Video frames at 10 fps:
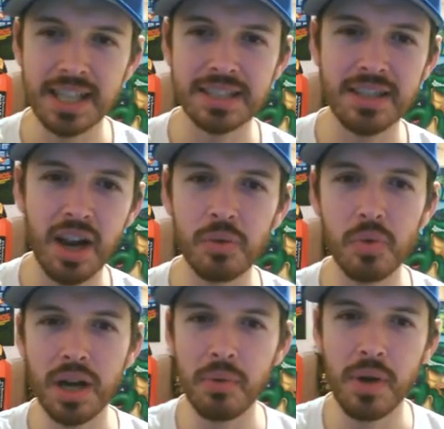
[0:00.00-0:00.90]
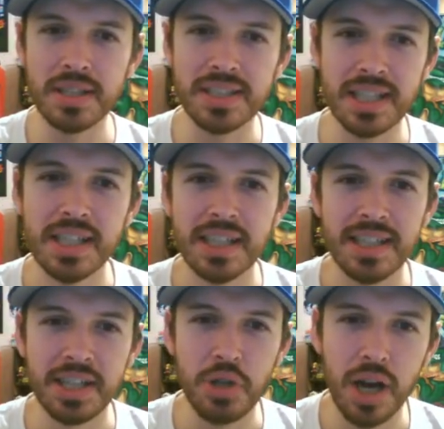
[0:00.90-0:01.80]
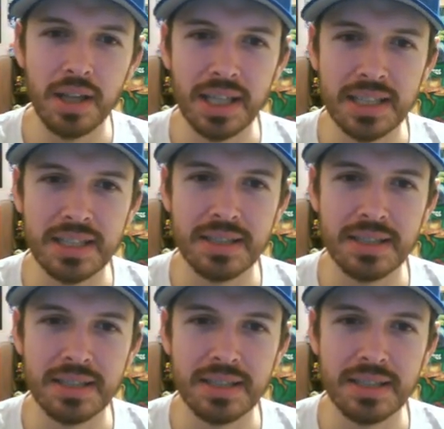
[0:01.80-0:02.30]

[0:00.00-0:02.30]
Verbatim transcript: That's not a word I want to see. They try, like,